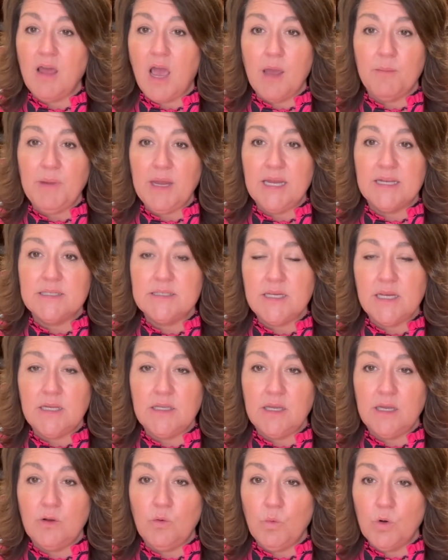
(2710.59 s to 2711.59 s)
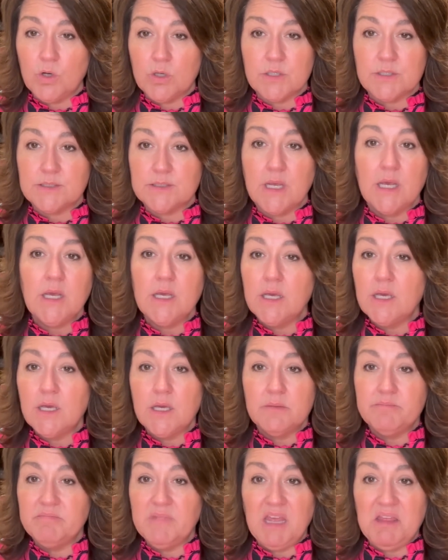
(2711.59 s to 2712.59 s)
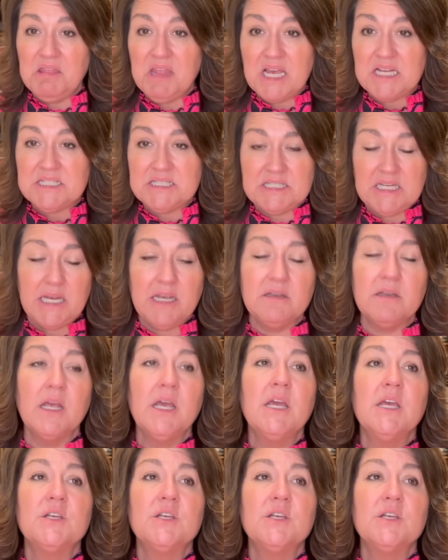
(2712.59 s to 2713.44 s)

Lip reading: I'm Antique Needleworkers and that's it.